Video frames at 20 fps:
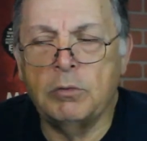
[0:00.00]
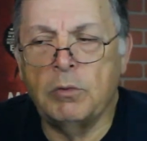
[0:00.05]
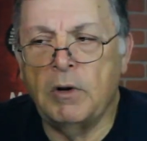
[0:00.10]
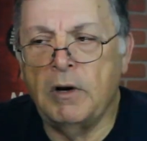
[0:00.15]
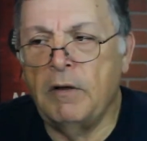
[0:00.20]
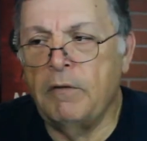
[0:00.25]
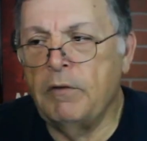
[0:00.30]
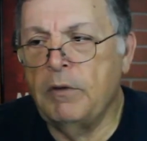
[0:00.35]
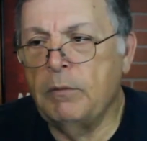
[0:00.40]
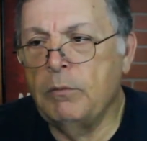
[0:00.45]
One
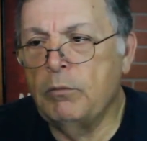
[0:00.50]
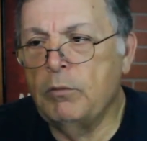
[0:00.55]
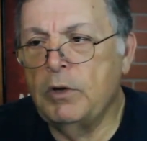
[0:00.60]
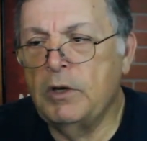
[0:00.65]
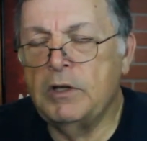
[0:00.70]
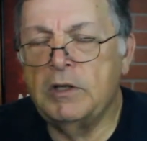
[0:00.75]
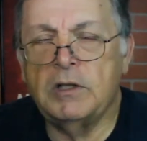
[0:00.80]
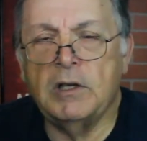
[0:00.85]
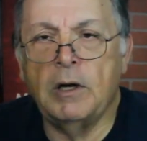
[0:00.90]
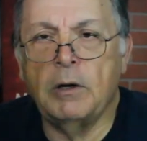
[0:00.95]
of them
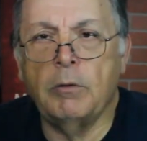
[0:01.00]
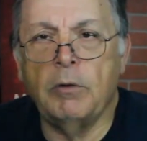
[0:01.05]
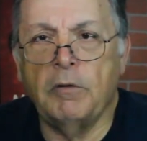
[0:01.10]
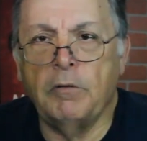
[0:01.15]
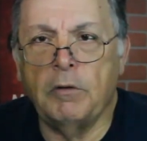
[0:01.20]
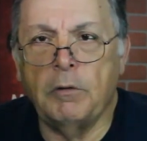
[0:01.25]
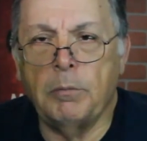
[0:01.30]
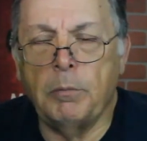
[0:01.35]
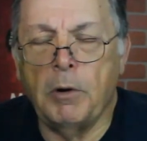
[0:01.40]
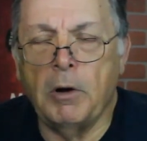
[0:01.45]
was
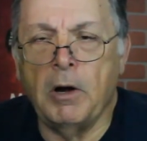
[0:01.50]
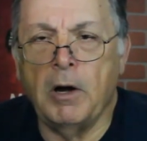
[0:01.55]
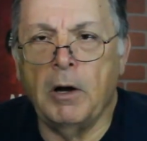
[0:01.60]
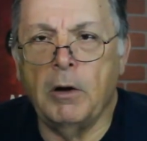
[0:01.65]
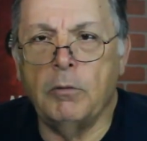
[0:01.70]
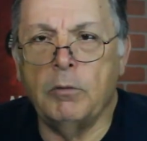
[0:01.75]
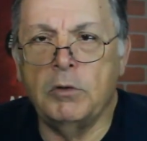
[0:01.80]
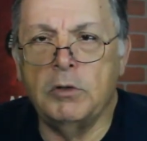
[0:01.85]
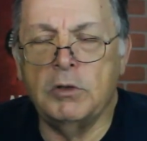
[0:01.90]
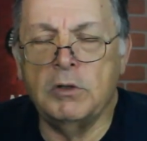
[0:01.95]
Griffith
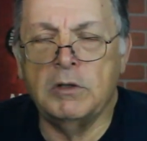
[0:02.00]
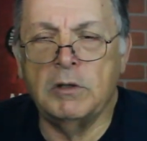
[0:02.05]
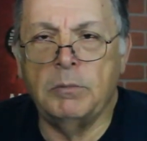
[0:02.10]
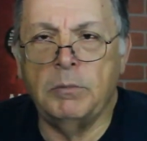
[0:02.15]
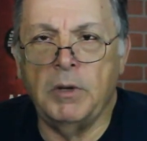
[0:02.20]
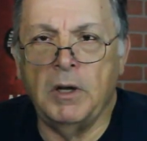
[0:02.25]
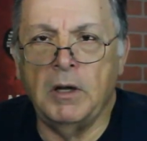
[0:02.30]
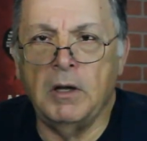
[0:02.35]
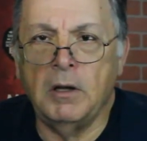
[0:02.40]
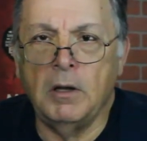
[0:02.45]
Park, which is a
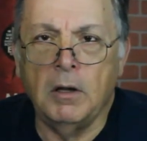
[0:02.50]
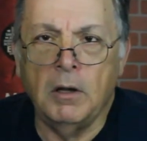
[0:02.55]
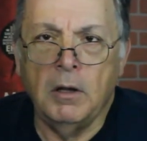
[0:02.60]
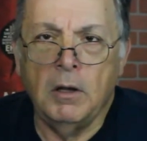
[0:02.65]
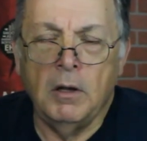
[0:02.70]
big